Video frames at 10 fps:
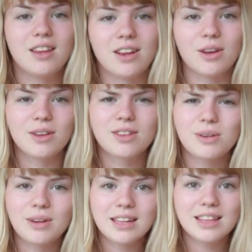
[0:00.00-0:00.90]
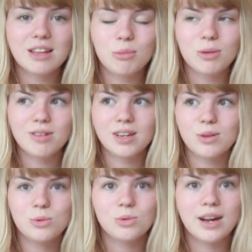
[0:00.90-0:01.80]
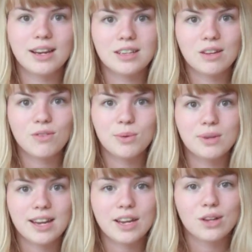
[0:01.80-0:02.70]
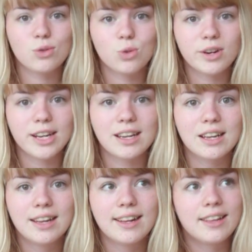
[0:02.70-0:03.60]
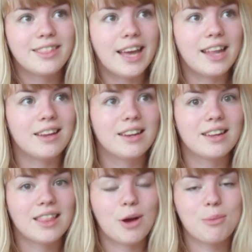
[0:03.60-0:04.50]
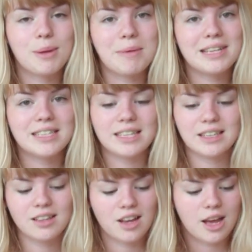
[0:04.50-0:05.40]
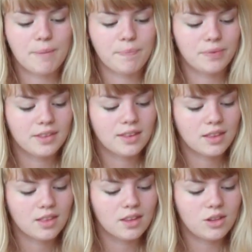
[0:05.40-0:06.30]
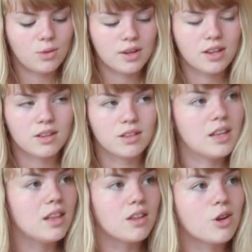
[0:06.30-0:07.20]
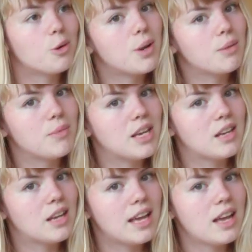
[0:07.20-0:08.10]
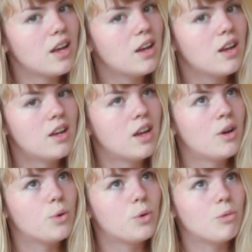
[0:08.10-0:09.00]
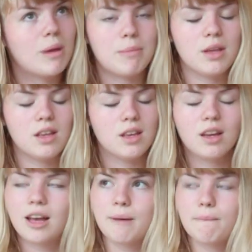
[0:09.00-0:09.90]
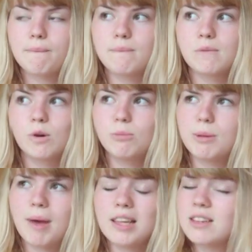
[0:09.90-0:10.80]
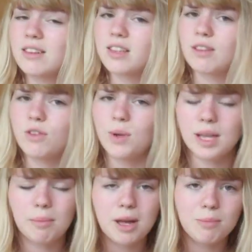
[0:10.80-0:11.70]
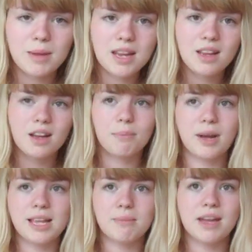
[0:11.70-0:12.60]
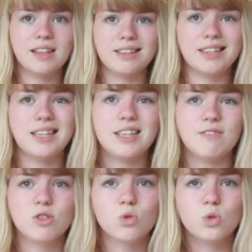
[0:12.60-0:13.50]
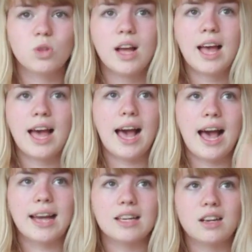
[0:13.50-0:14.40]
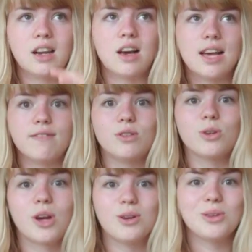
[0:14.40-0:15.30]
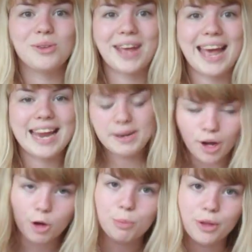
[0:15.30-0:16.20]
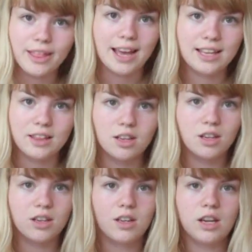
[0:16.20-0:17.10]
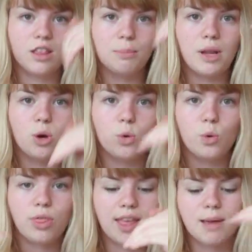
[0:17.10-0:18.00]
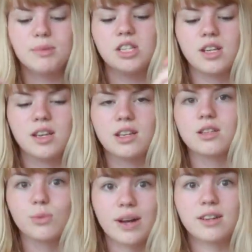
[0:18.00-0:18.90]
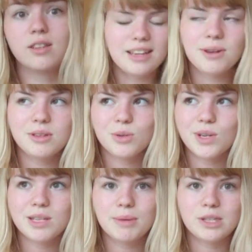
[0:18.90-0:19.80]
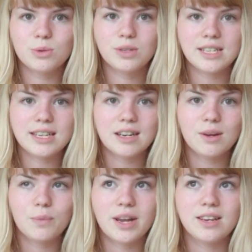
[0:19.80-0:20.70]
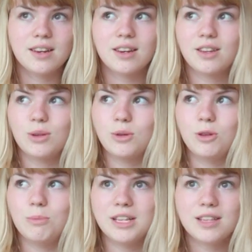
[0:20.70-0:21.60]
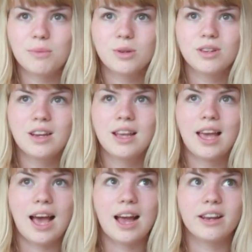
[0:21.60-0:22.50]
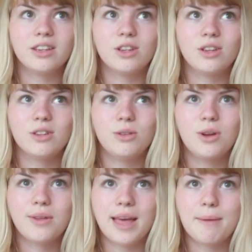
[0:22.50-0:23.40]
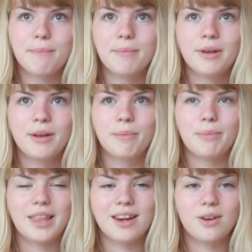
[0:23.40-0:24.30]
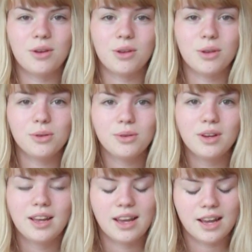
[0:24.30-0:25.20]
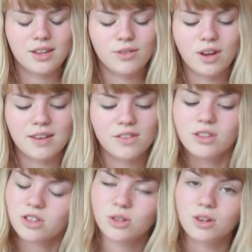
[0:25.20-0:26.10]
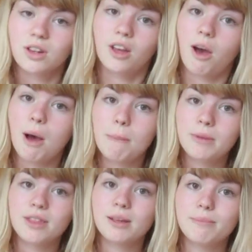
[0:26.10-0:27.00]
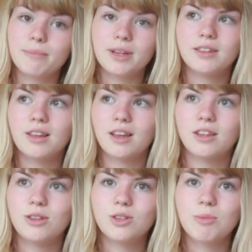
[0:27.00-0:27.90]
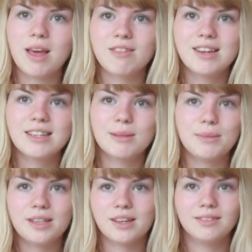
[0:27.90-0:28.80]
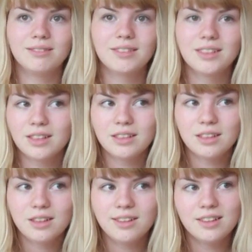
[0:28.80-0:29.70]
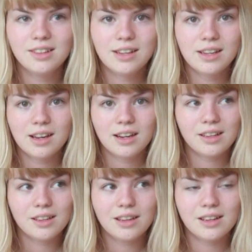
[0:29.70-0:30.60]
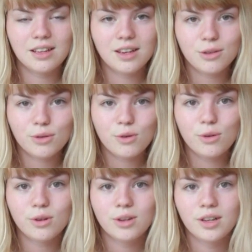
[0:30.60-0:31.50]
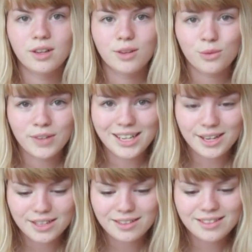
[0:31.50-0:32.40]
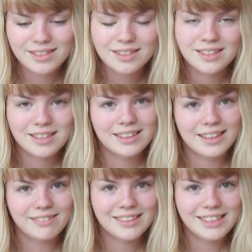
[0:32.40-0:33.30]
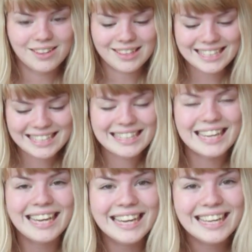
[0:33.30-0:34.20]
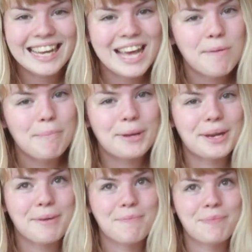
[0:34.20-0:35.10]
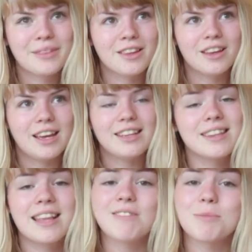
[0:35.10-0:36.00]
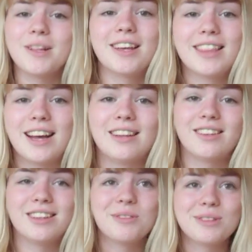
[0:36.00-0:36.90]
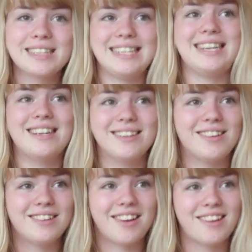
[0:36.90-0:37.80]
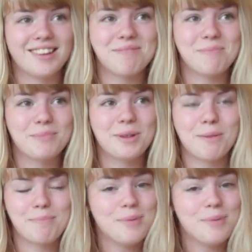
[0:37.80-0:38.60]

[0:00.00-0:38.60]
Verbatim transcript: you know, so I think that would be really cool, and if you would like a drawing, then that would be amazing. Um, you can either comment me here, or maybe um, what would be better is if you emailed me. My email is individual at live dot co dot uk. I'll put that in the in the below thingamajiggy as well. I know it's always a bit daunting when you meet someone and you know them but they don't know you, and you kind of just gotta go up to them in uh, YouTube gatherings and be like, hello, I, li I like your your videos, they're really nice. But um, it doesn't have to be like that. Like, honestly, I'm, I'm